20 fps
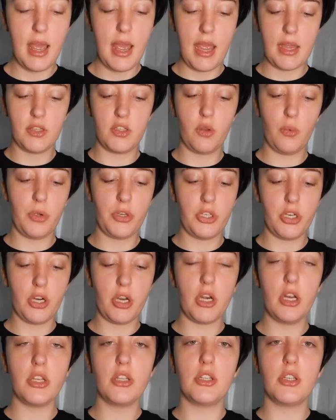And so what you're
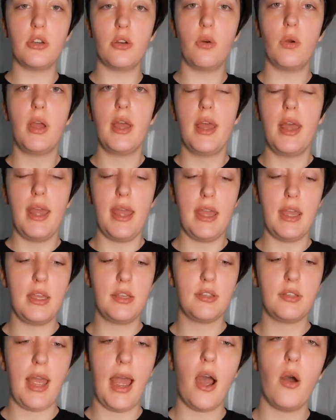gonna do
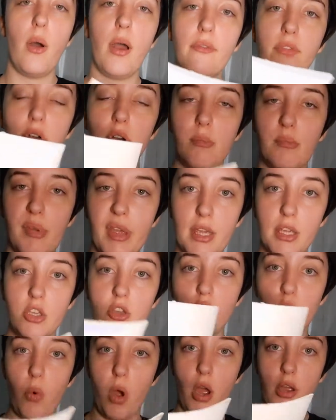is however big
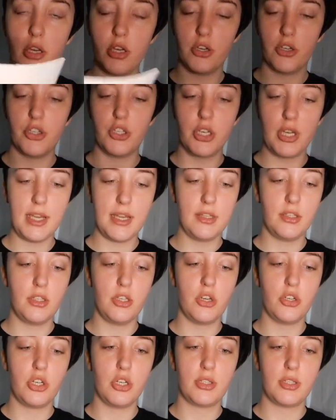you want your sheets,
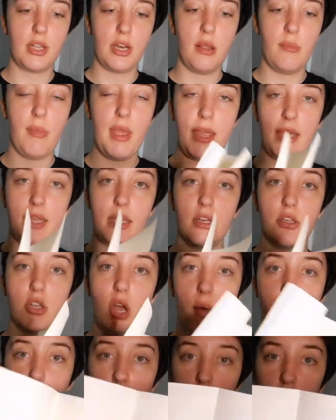you're just gonna make it
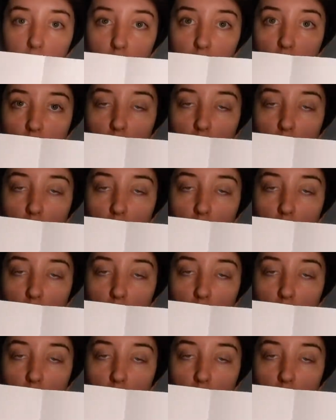double,